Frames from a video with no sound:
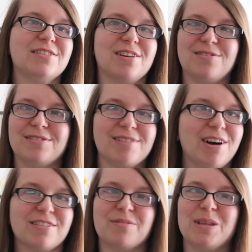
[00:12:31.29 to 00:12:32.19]
Don't
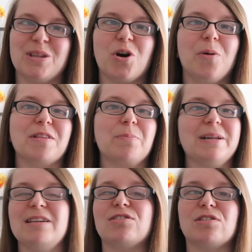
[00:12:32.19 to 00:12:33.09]
ask me in the comments.
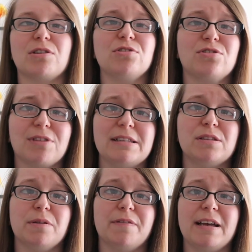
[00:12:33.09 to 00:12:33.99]
Please just go straight
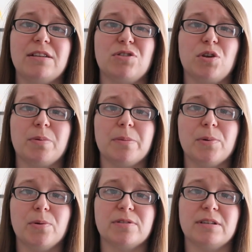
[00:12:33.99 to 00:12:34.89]
to a vet. It's super
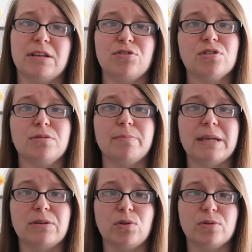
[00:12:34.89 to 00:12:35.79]
important and shouldn't
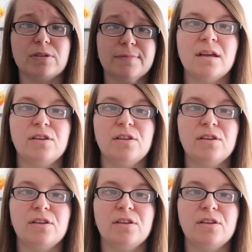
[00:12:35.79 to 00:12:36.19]
be ignored.